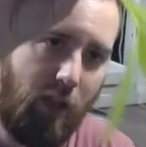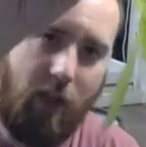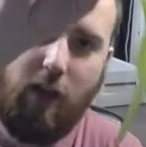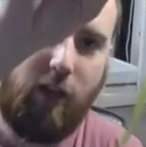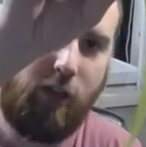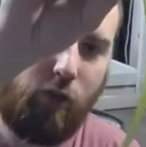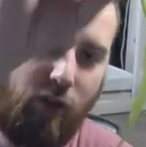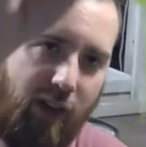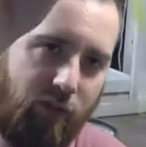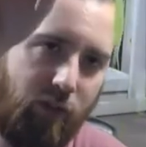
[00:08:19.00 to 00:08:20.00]
uh,
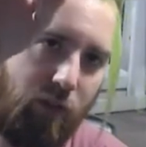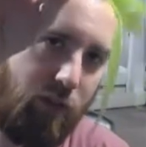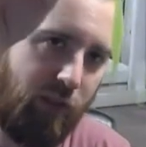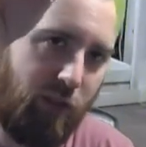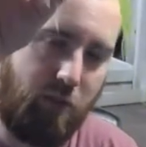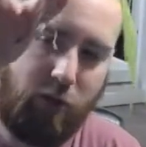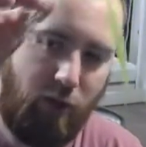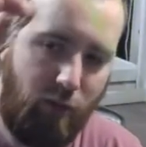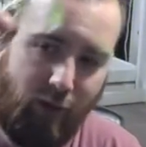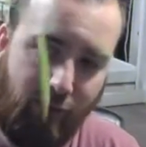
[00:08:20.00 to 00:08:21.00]
gravel or substrate
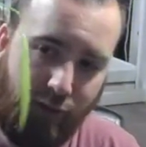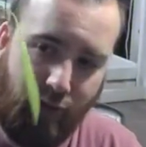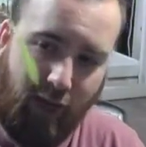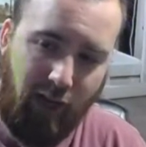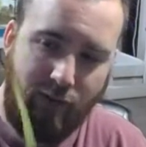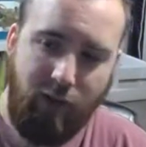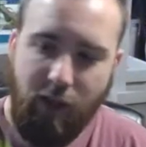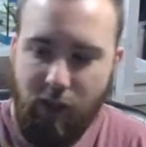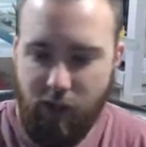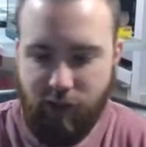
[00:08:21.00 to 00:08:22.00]
or whatever you have.
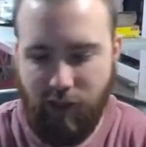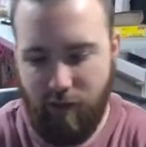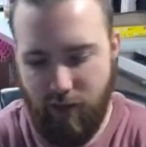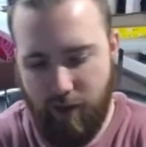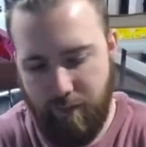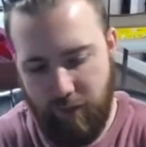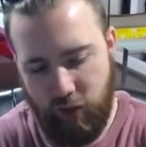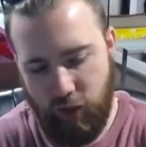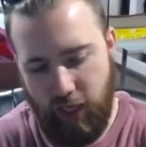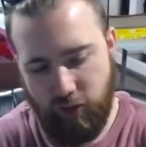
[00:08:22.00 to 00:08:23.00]
So um,
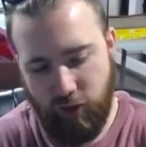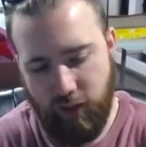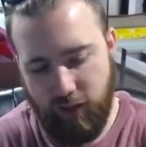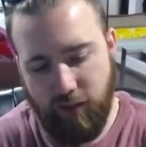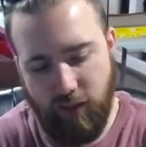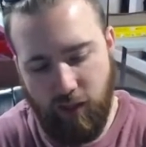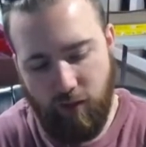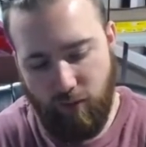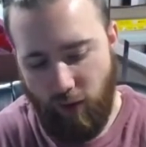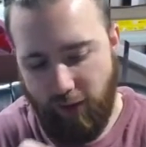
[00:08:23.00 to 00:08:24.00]
so yeah, so this is uh,
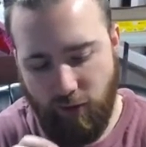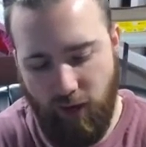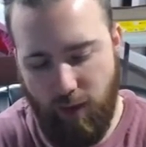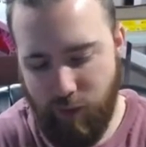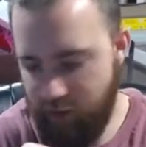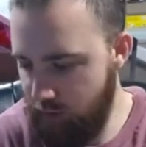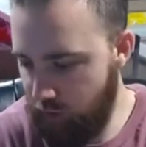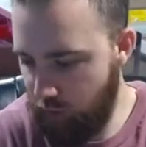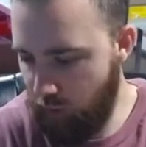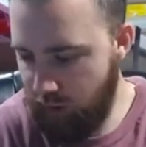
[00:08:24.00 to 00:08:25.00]
the regular Amazon
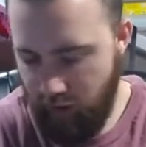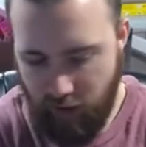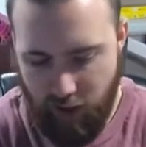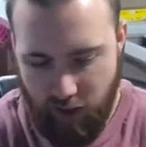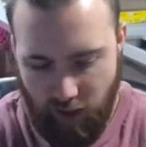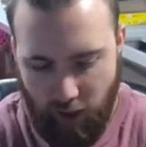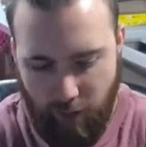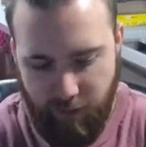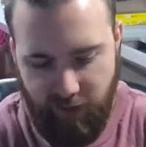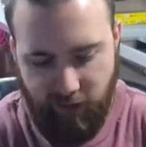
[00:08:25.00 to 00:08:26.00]
sword.
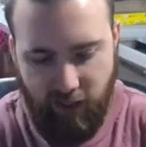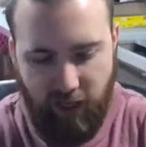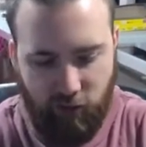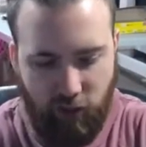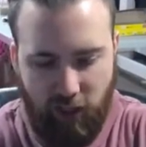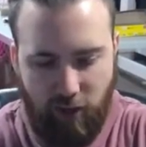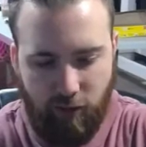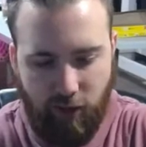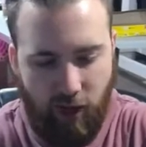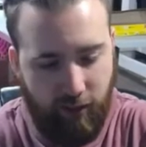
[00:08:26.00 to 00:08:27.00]
Um, these can actually get
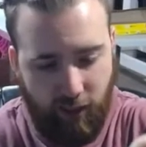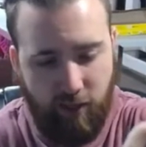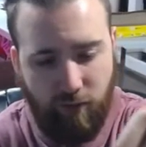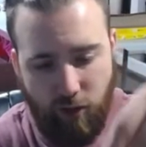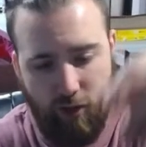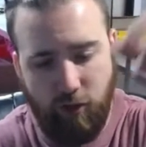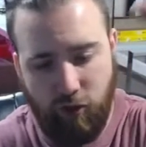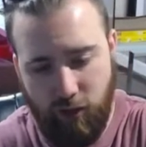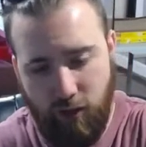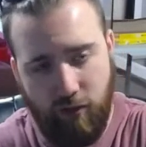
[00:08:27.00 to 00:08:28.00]
kind of large.
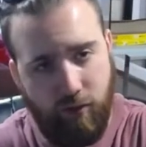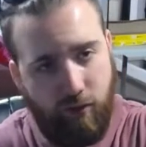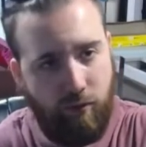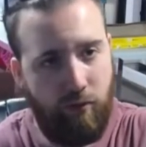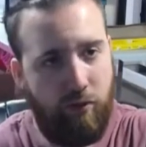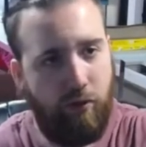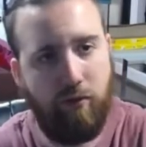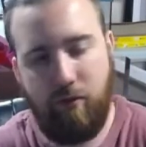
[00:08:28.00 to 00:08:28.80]
They'll, they'll, they'll